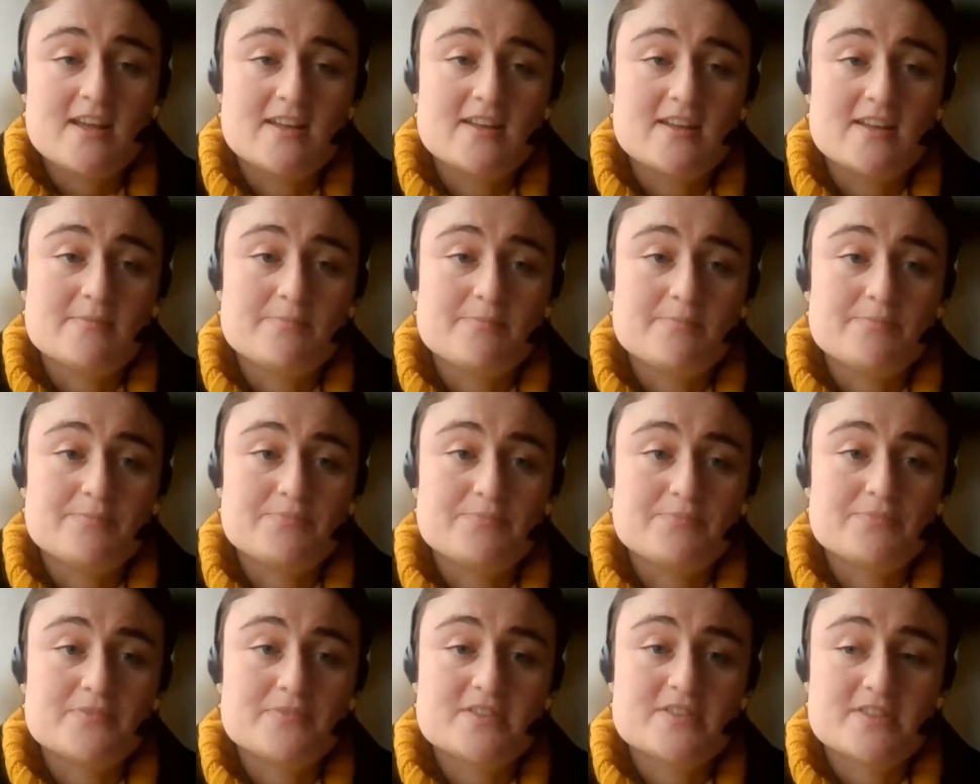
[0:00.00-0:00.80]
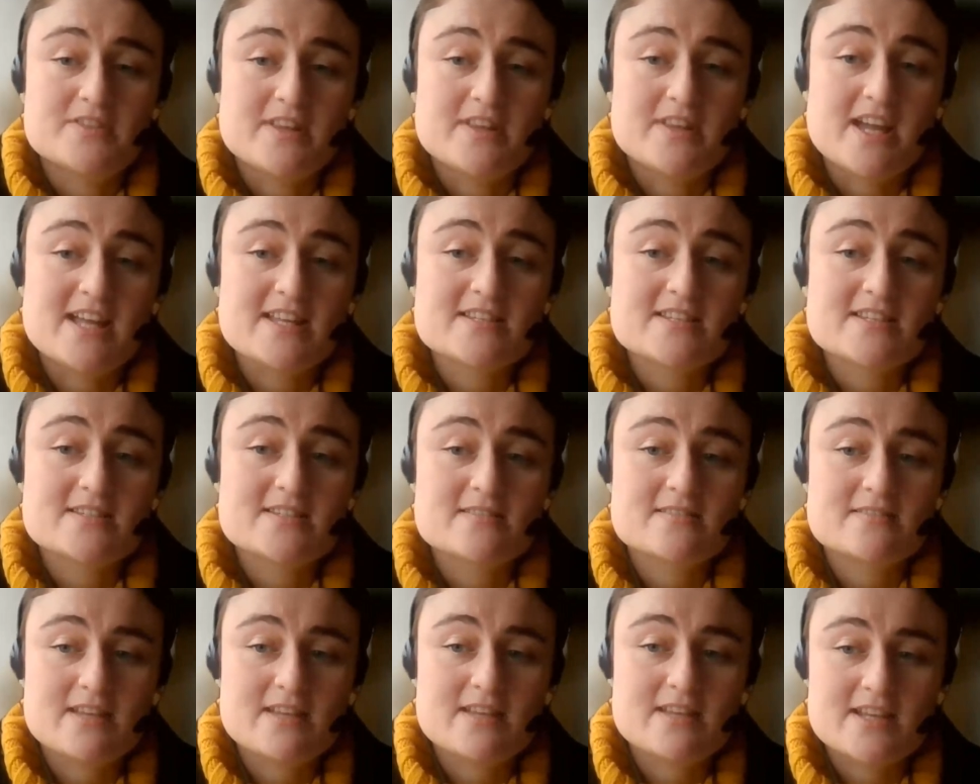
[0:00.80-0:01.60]
Um, so
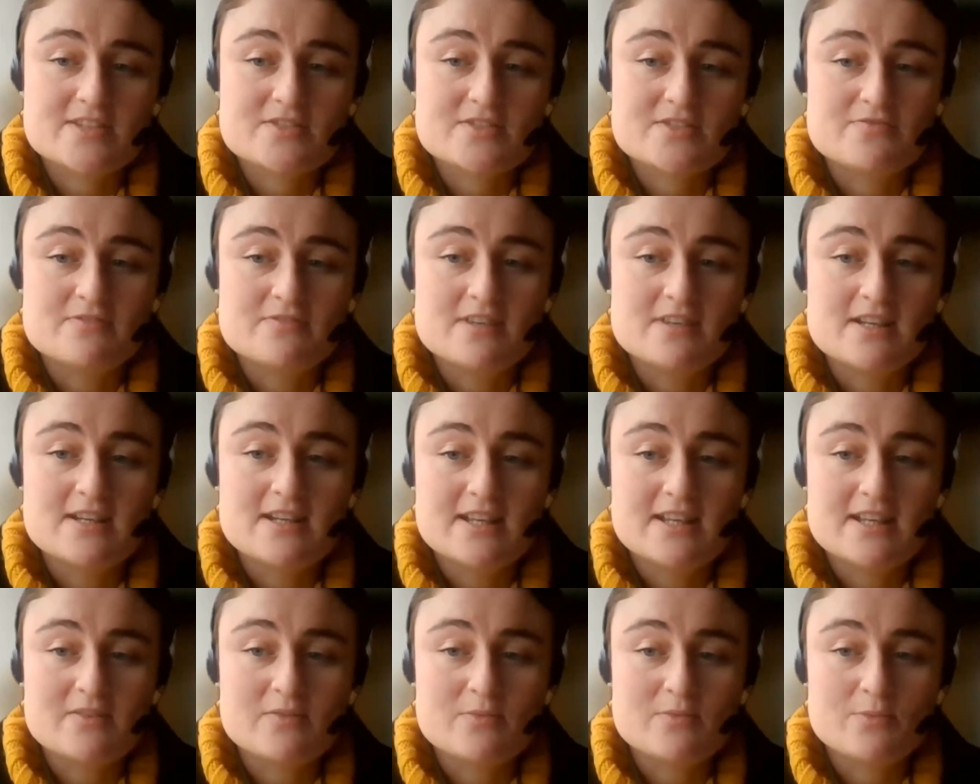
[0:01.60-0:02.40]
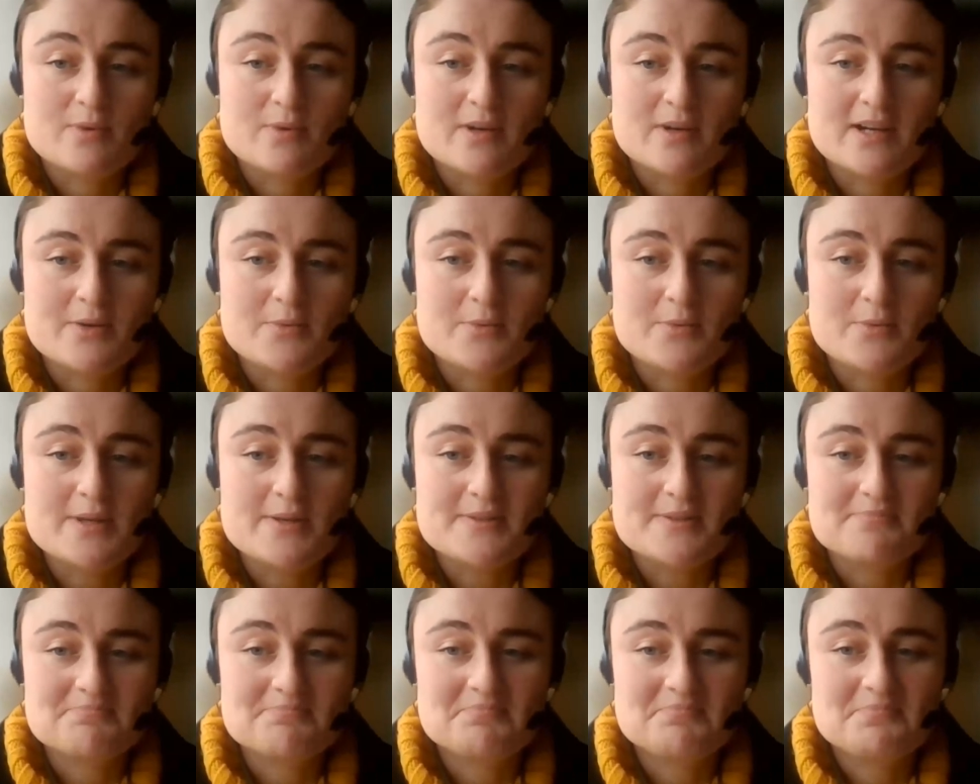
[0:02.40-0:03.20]
that's that's really why
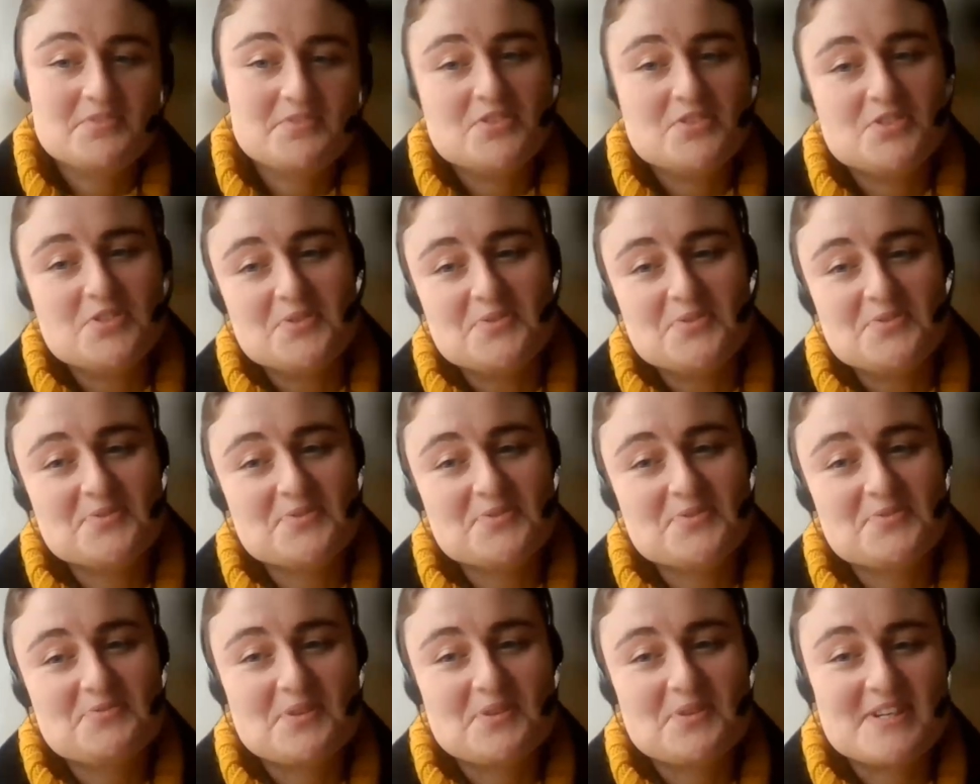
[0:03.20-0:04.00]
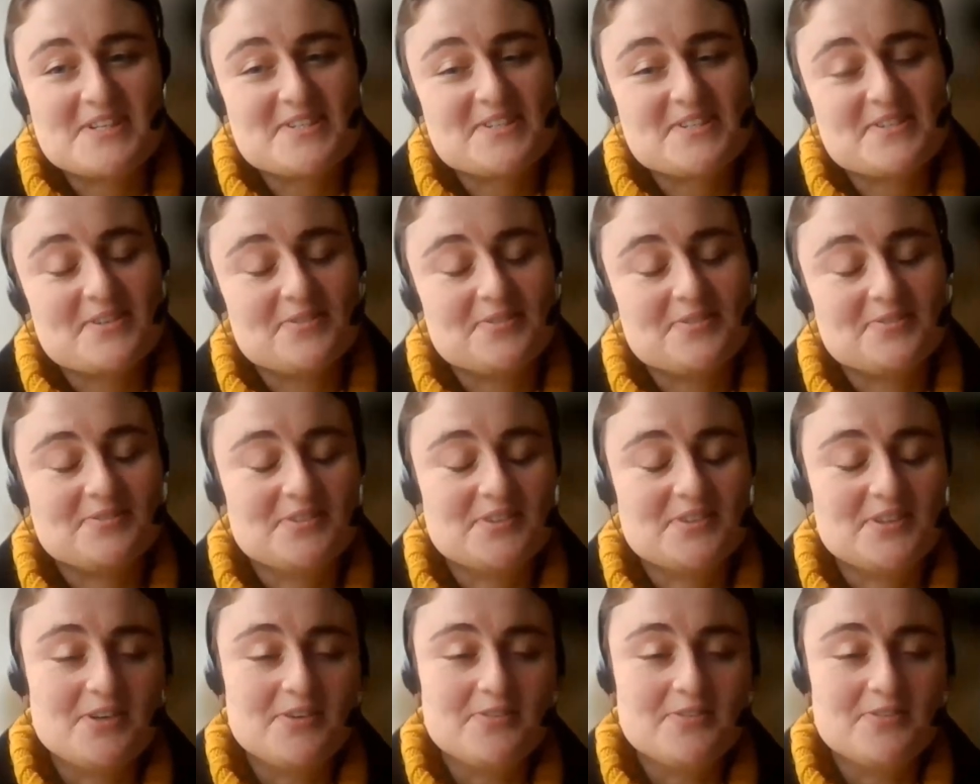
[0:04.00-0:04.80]
we choose dry stone
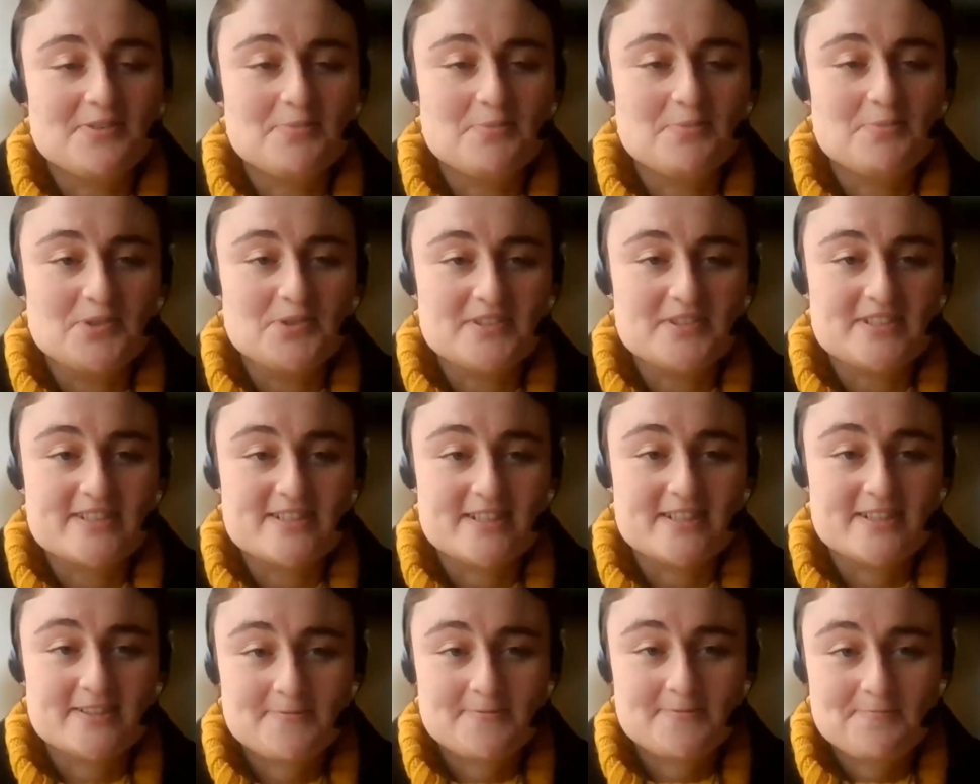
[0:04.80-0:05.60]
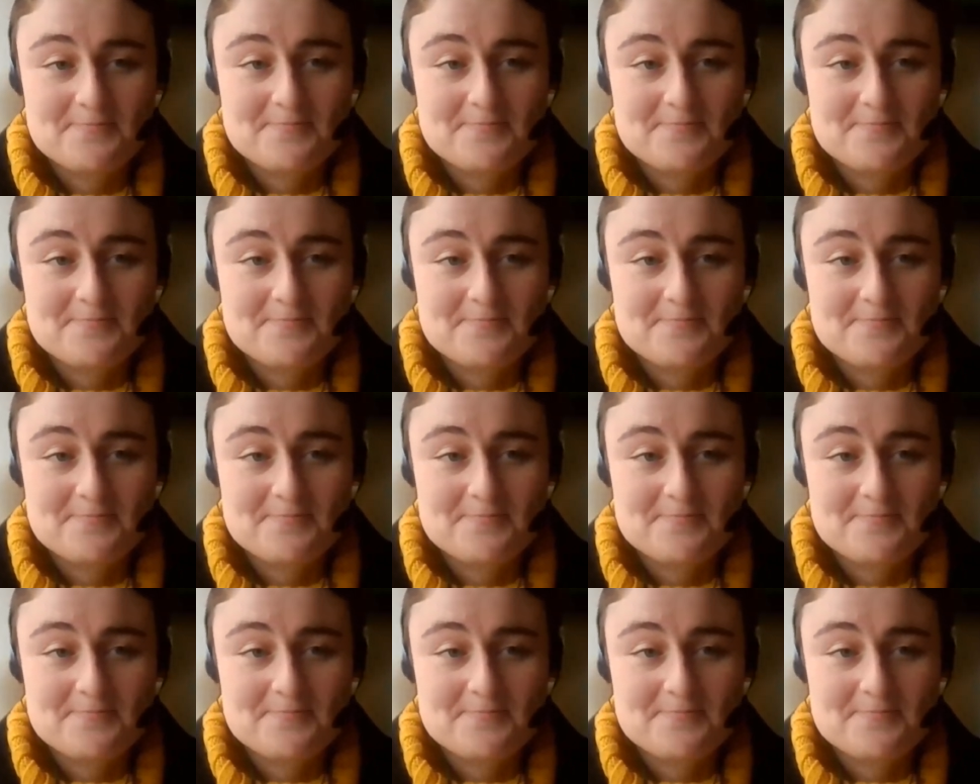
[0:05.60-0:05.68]
over mortared.